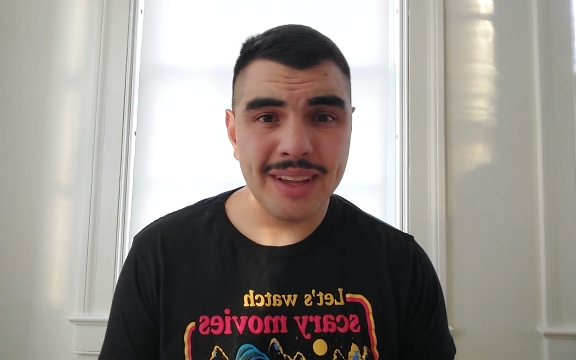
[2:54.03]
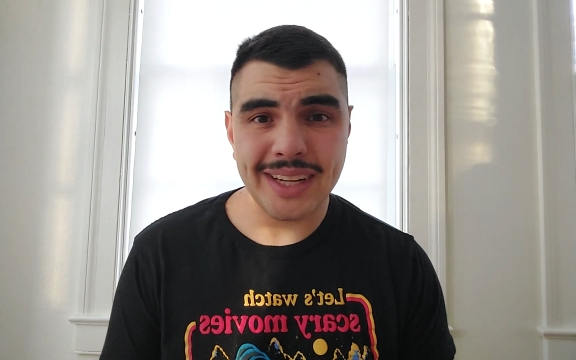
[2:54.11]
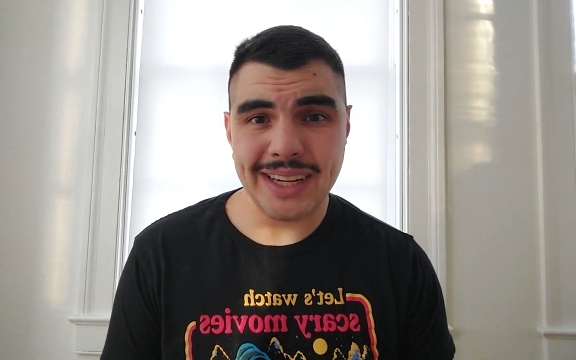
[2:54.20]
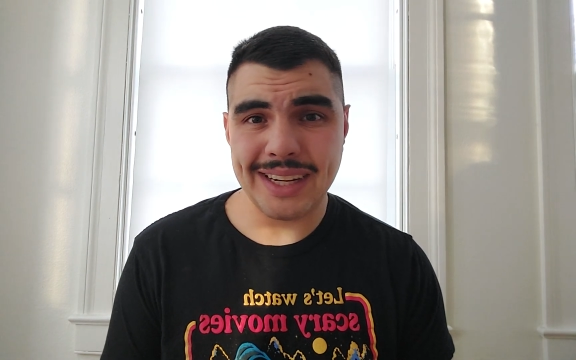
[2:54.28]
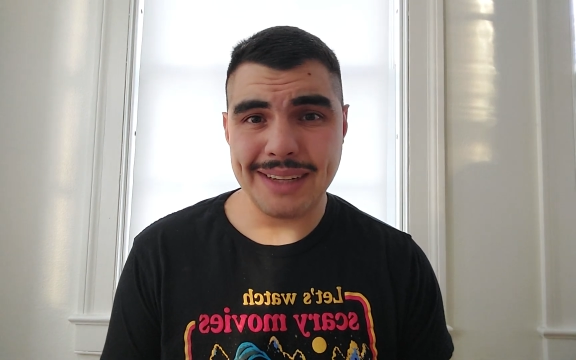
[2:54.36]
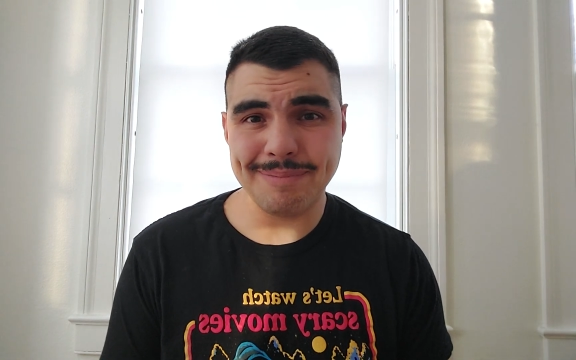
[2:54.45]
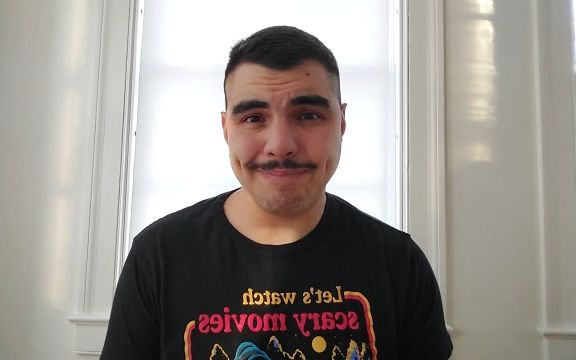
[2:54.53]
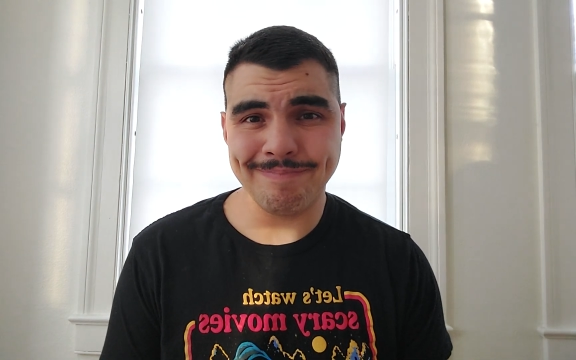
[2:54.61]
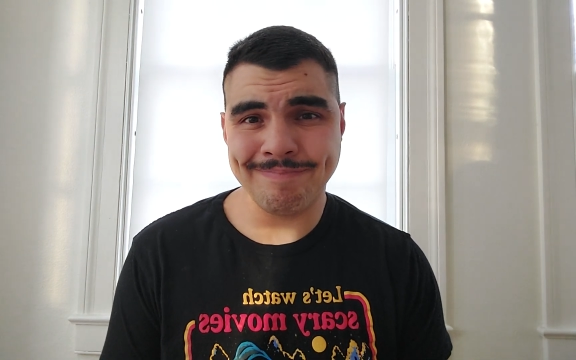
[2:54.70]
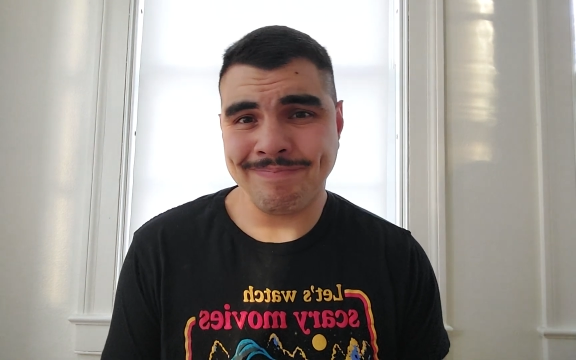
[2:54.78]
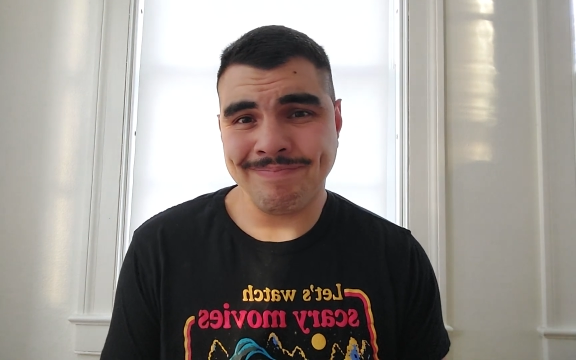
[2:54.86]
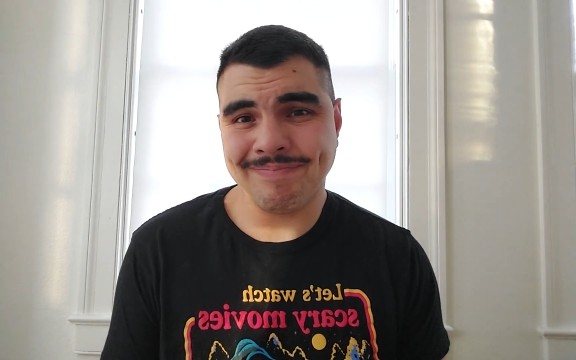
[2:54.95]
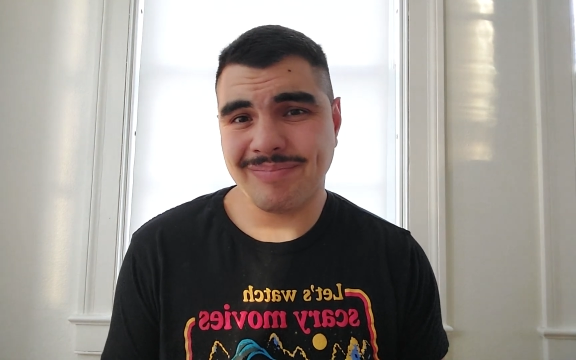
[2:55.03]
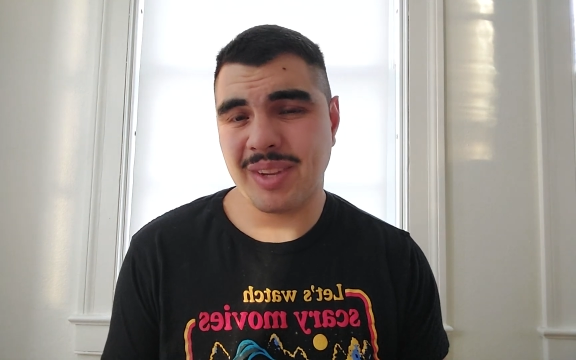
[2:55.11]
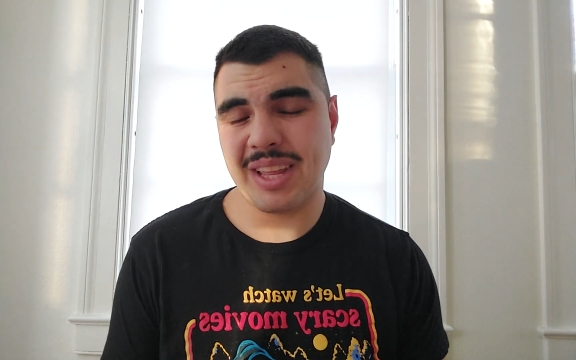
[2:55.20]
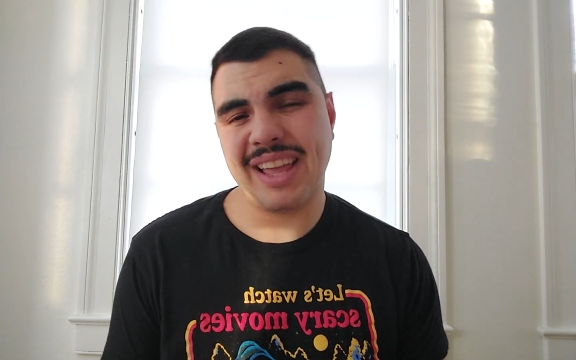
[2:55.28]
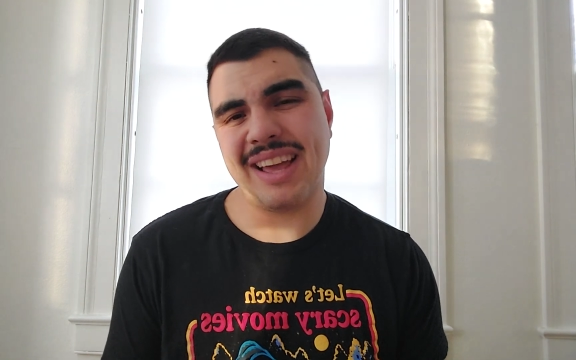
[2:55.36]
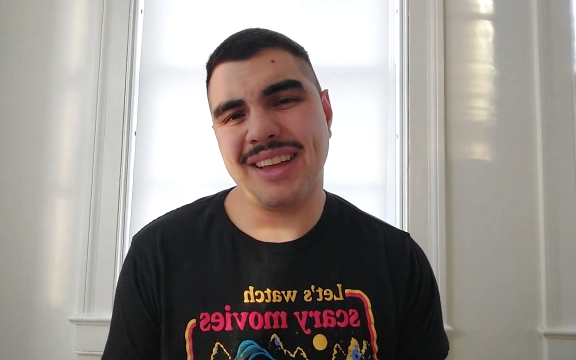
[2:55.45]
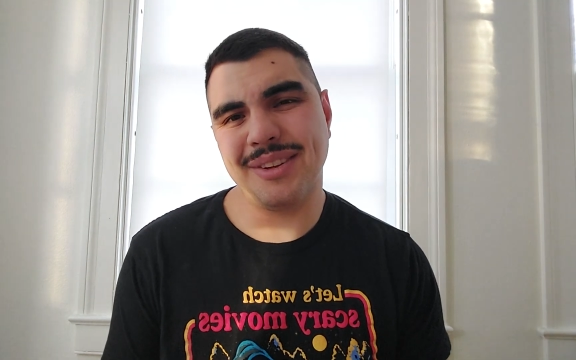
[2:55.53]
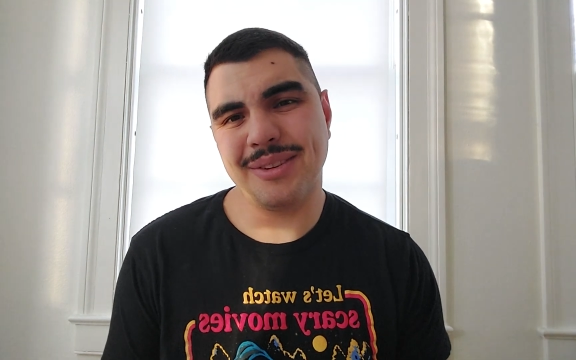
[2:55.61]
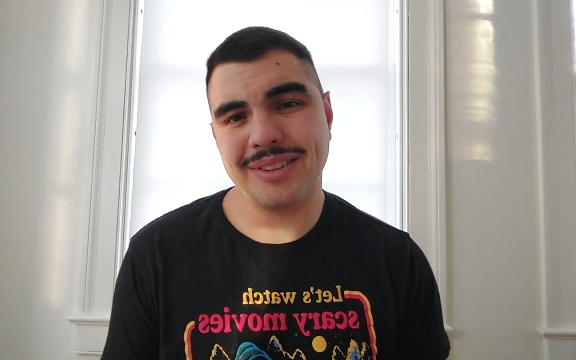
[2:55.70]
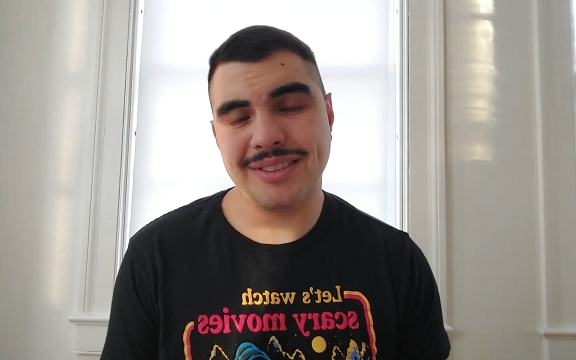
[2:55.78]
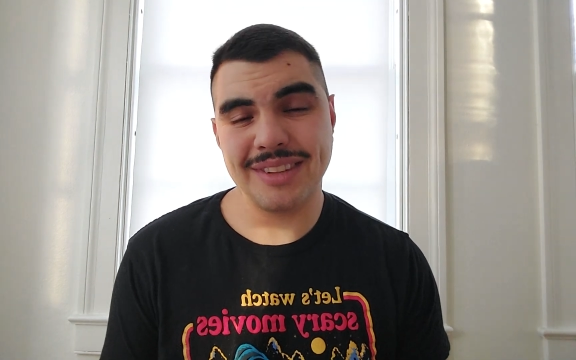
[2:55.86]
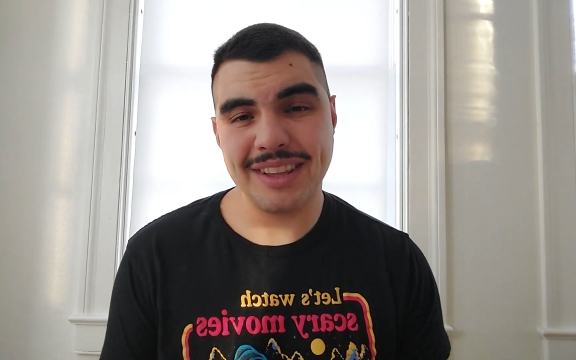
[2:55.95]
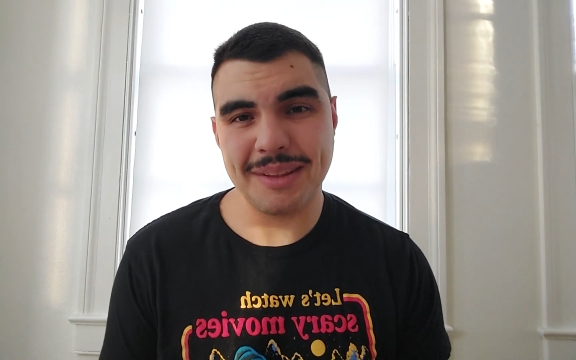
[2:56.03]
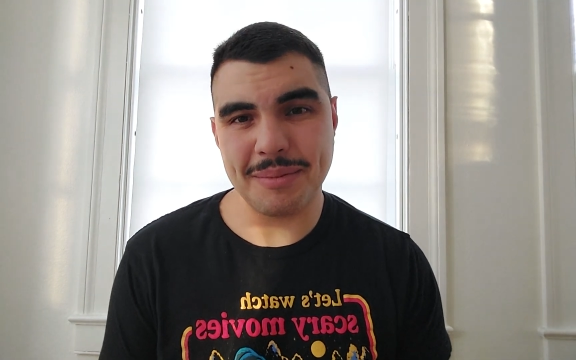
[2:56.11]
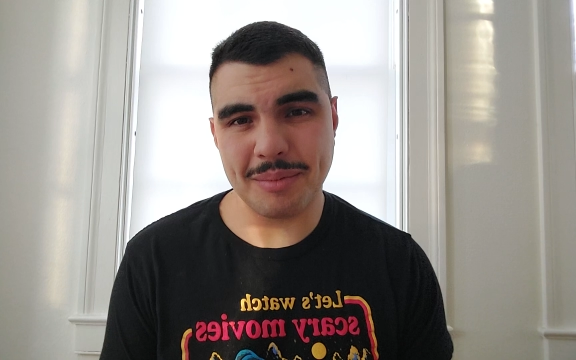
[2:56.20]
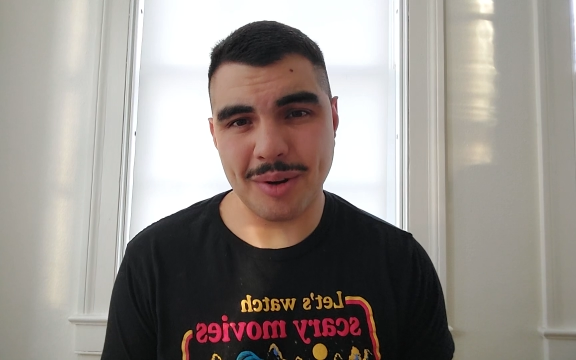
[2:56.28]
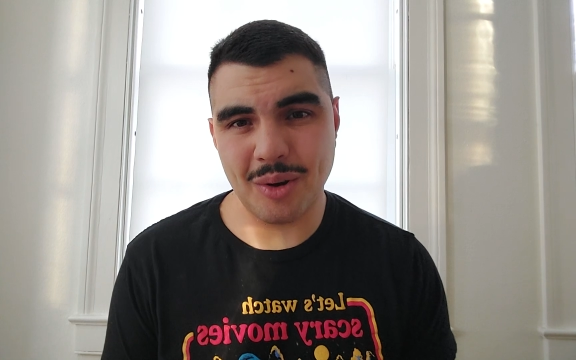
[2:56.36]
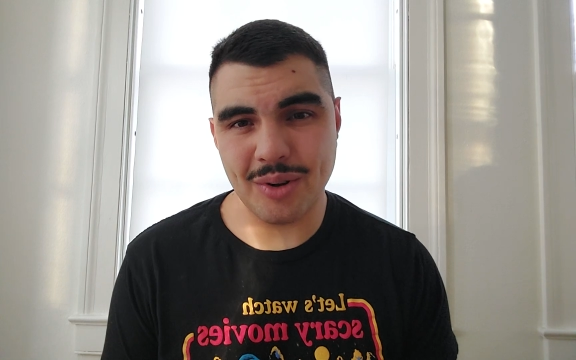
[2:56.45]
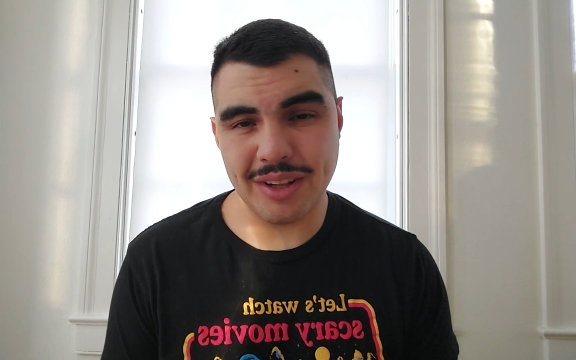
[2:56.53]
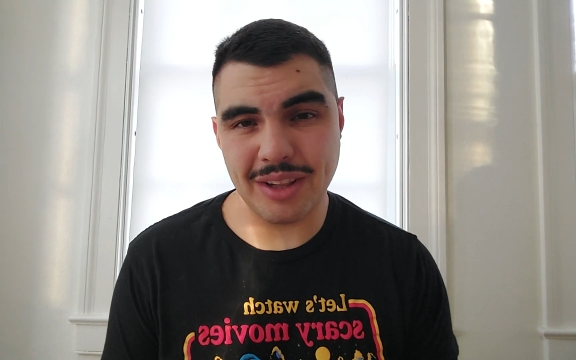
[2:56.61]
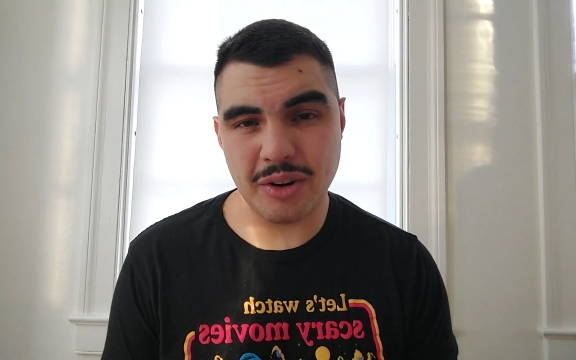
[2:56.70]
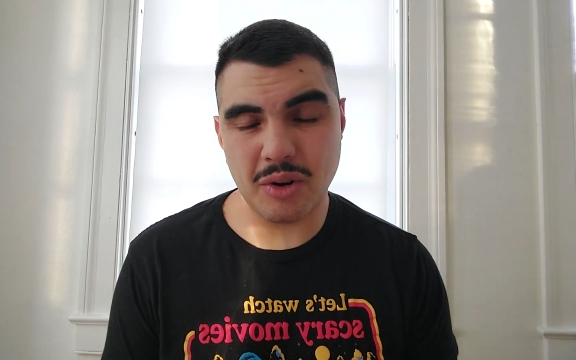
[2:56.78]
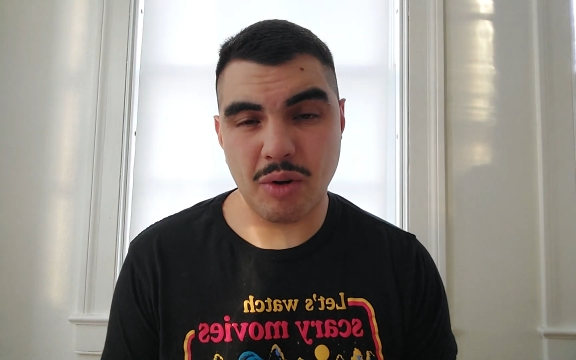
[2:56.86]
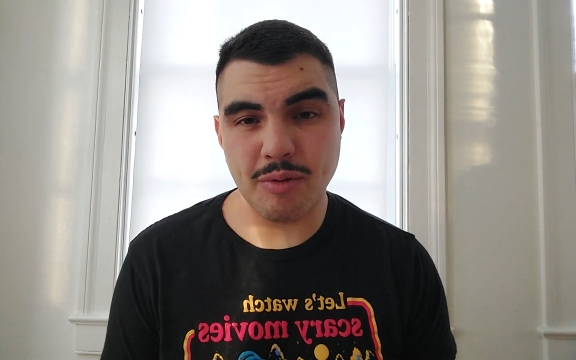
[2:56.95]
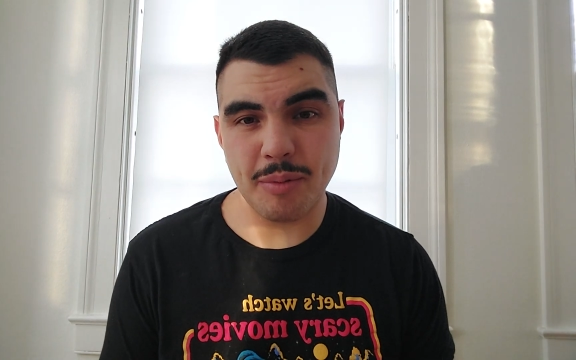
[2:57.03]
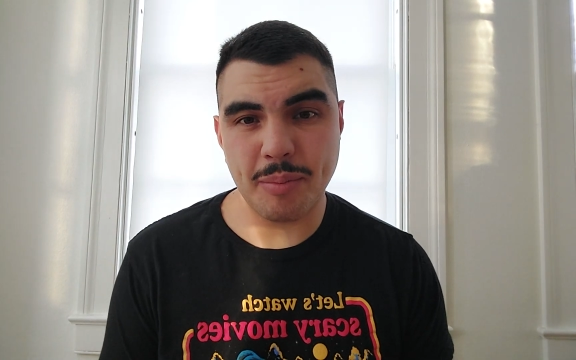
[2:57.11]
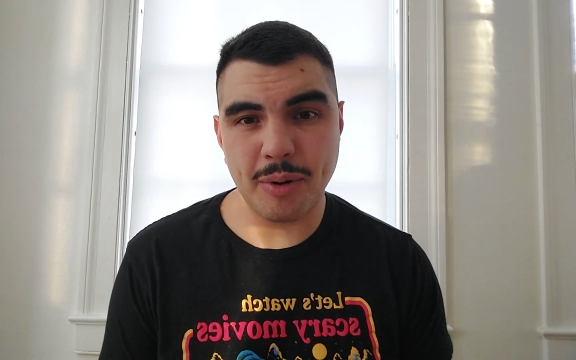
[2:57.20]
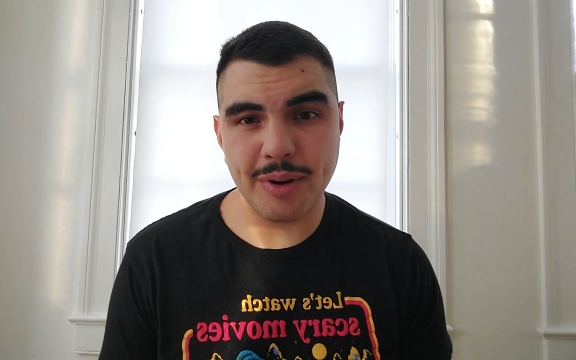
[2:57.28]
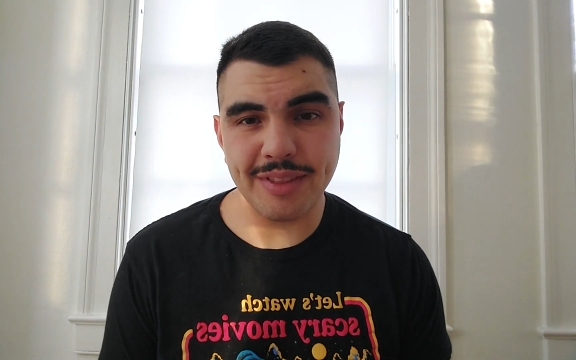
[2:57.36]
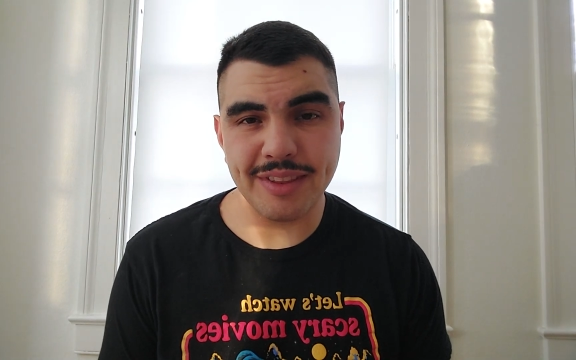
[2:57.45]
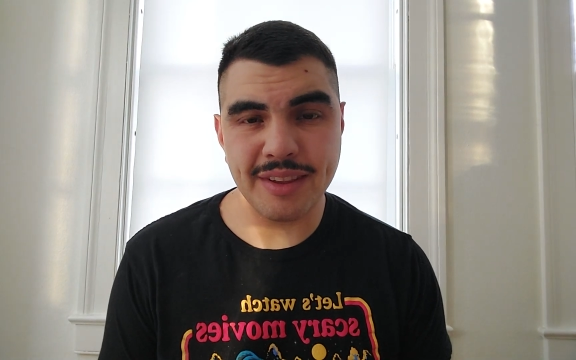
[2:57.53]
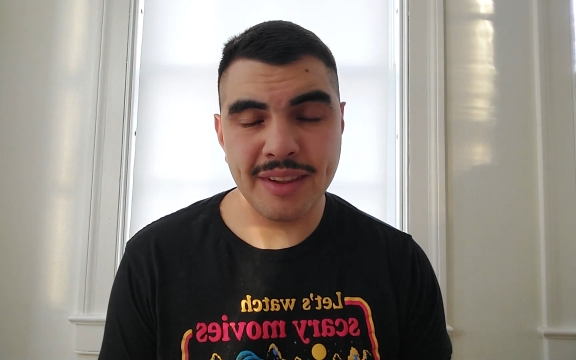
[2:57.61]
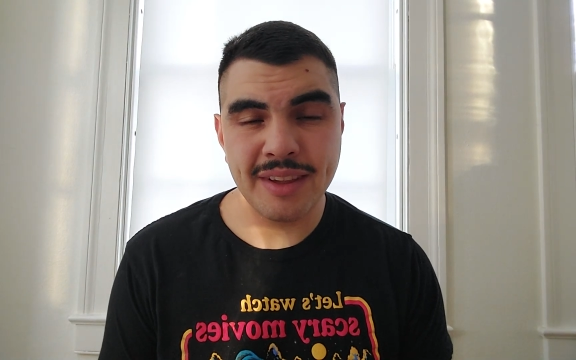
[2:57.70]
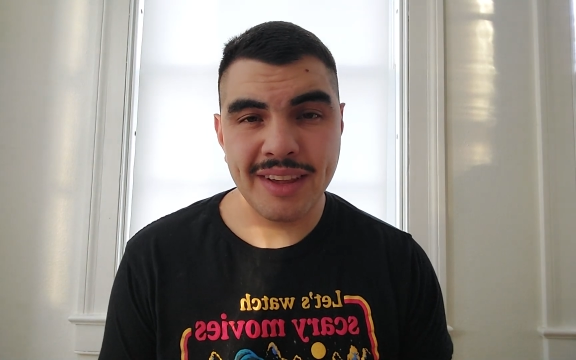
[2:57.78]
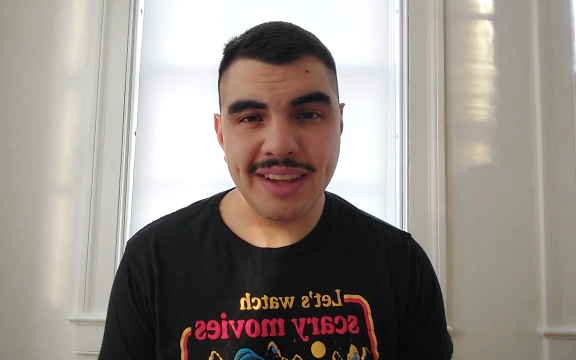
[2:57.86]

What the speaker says: Yeah, you could say that I'm going a little overboard on